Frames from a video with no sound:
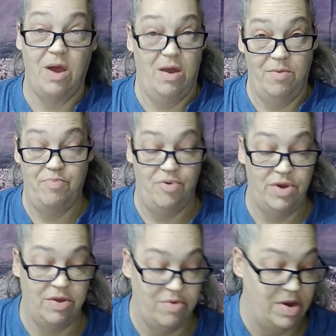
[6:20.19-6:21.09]
are
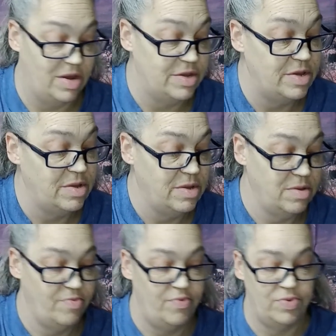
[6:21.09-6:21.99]
pretty great
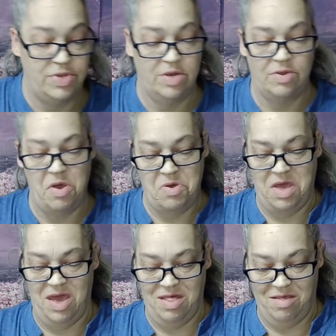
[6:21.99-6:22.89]
for sticker.
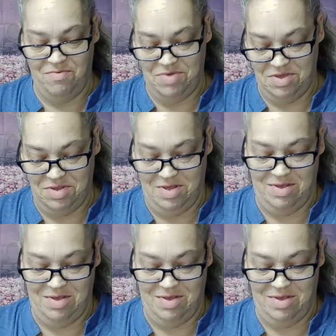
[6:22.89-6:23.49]
Okay, I love these.